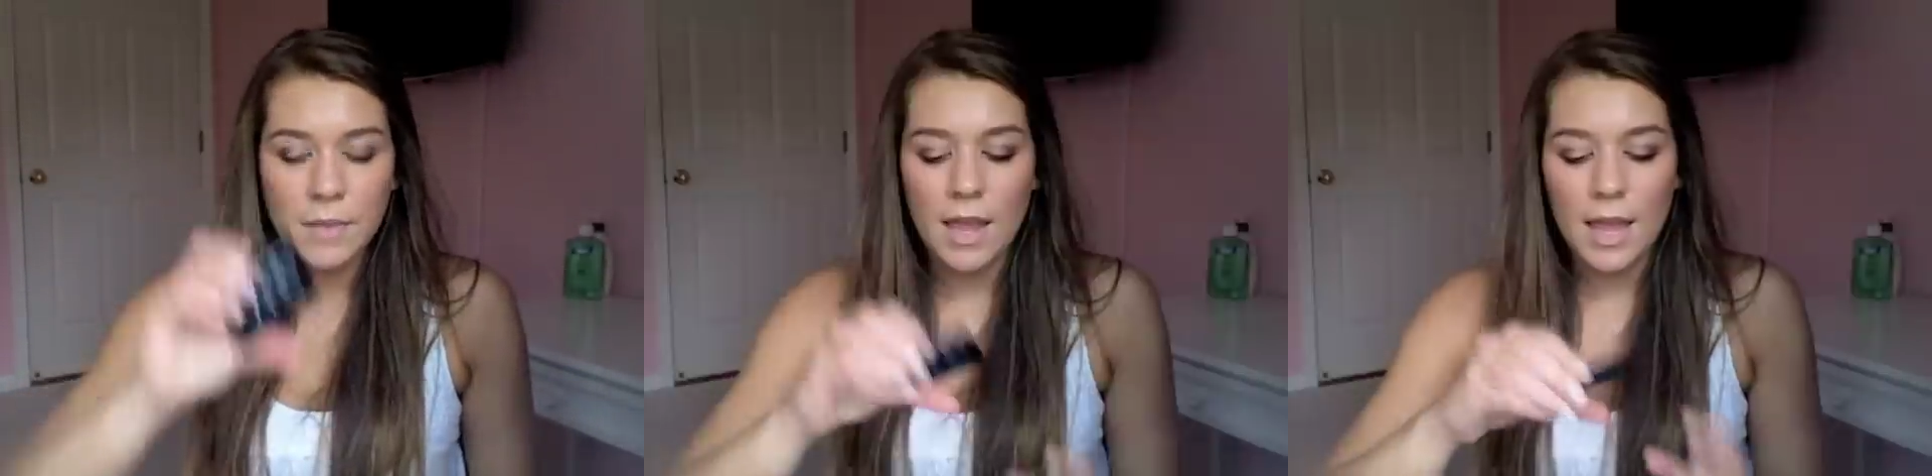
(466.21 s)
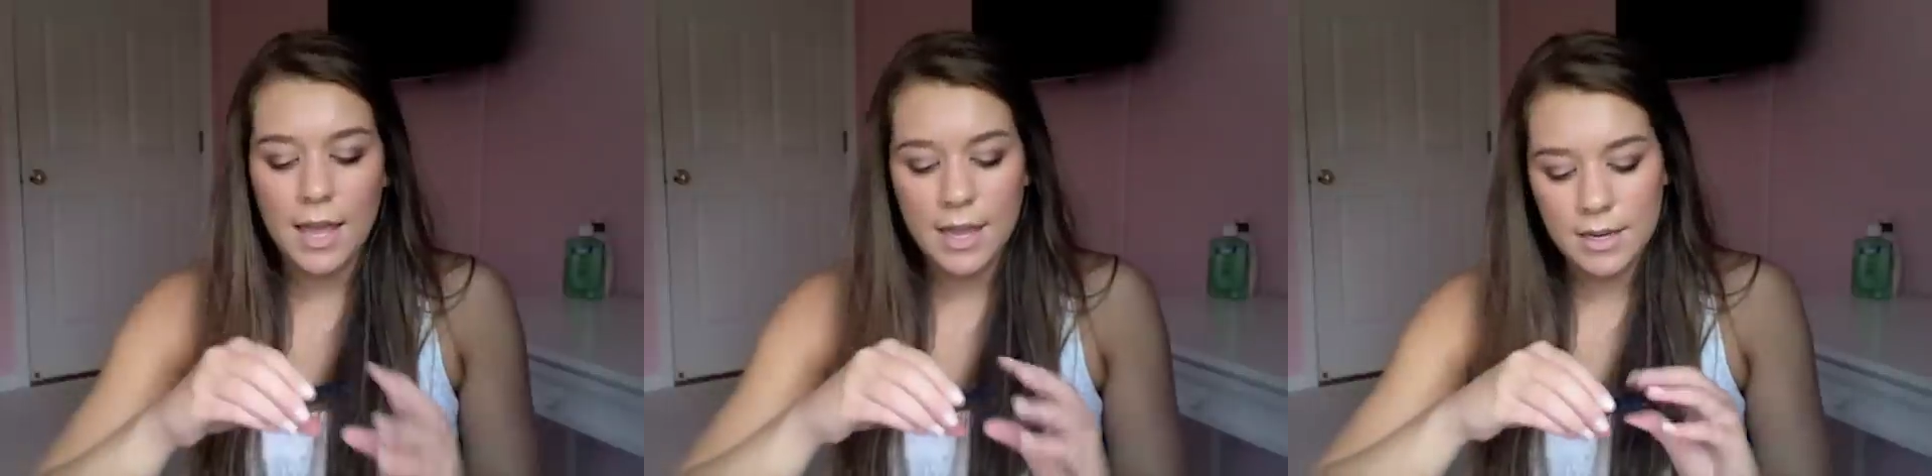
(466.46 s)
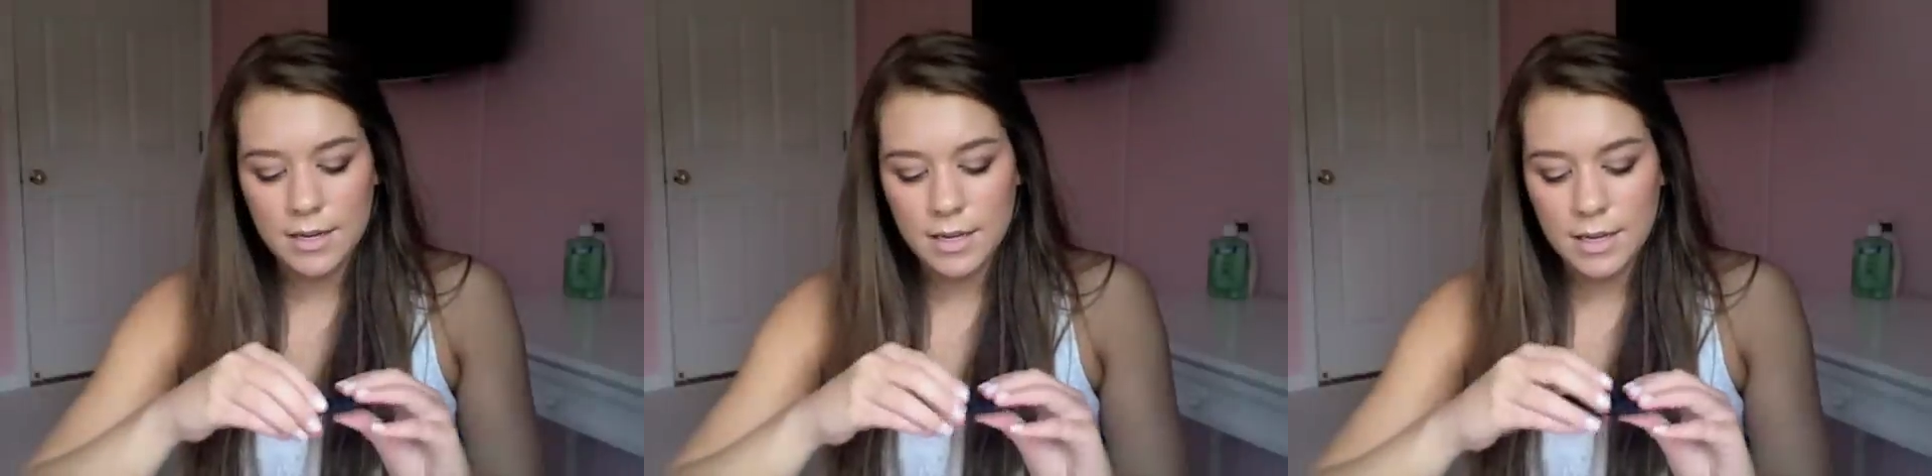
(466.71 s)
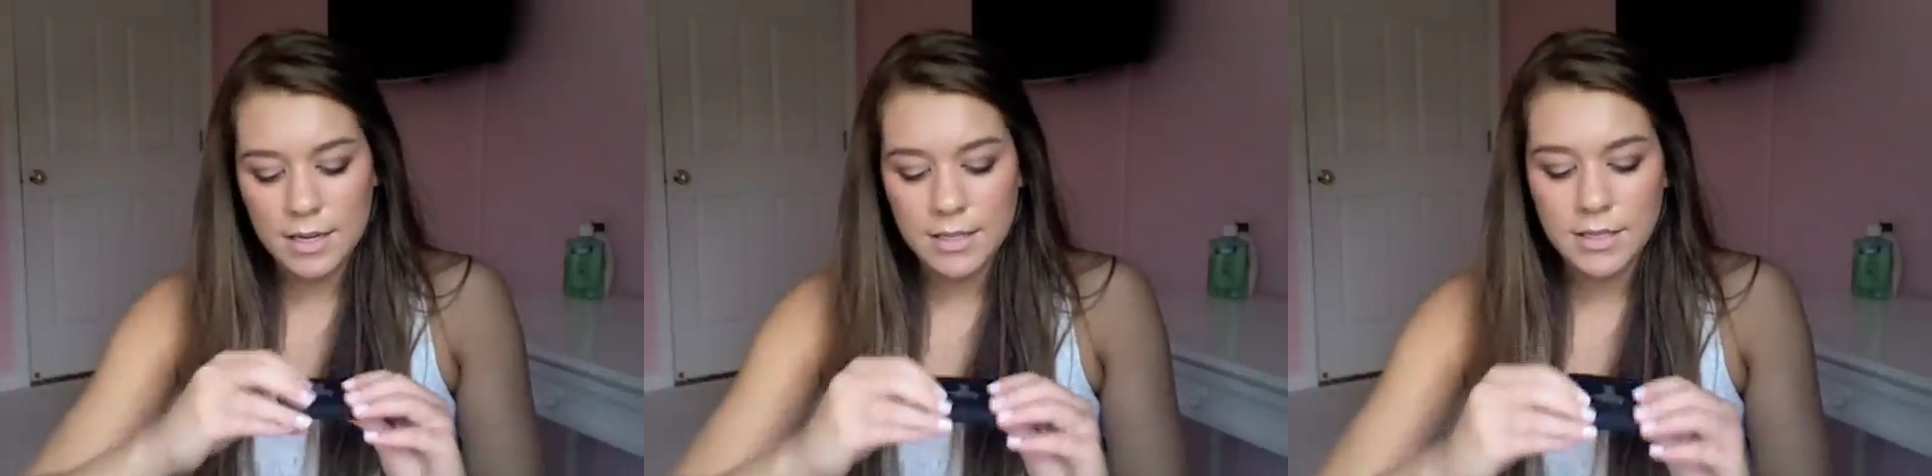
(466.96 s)
and
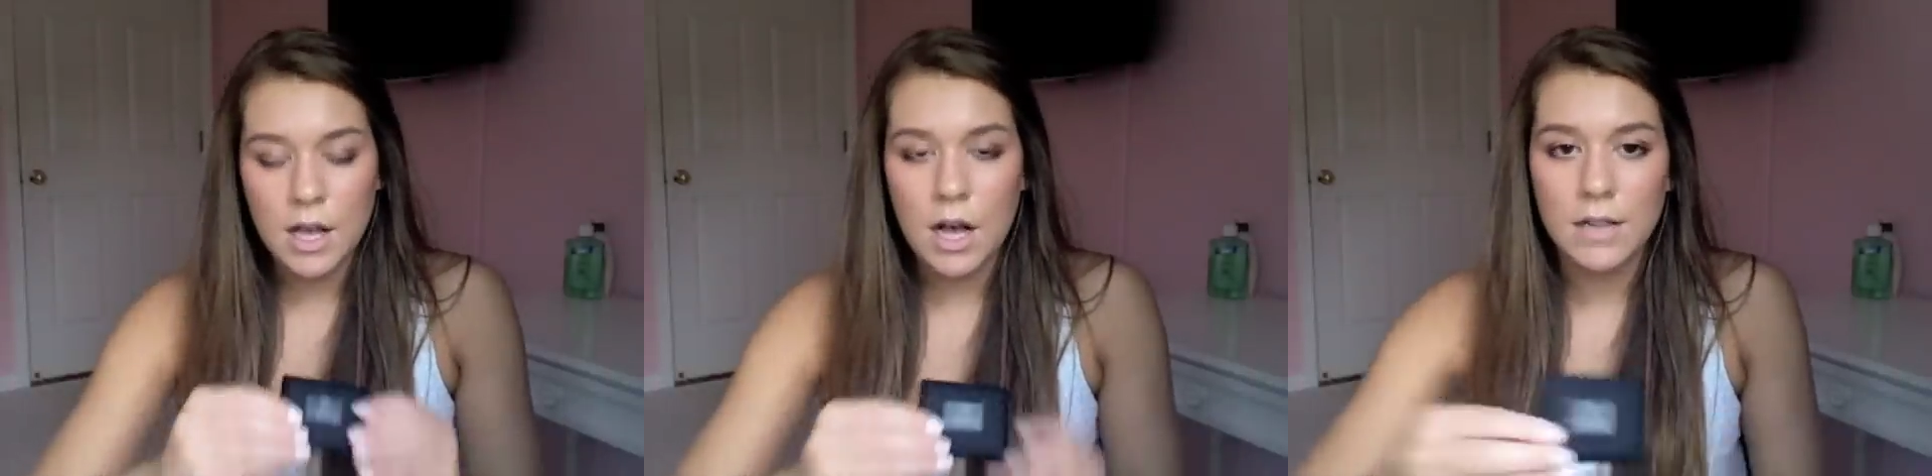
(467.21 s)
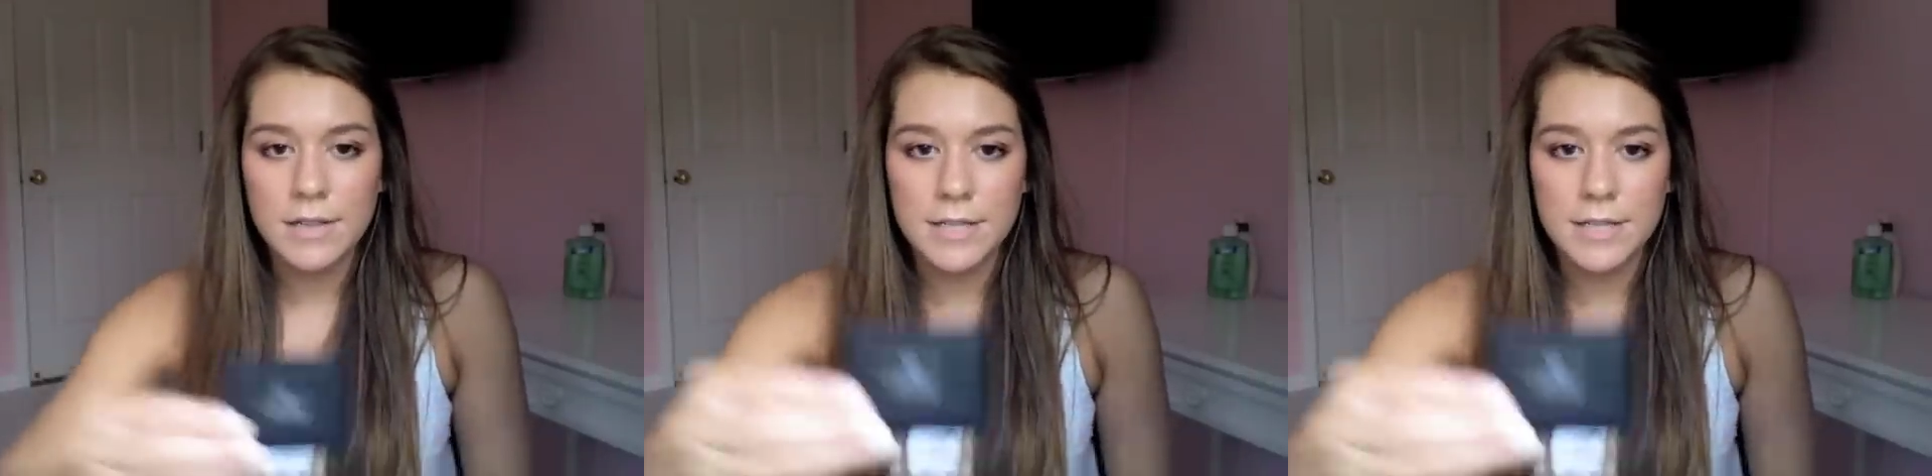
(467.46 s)
it is called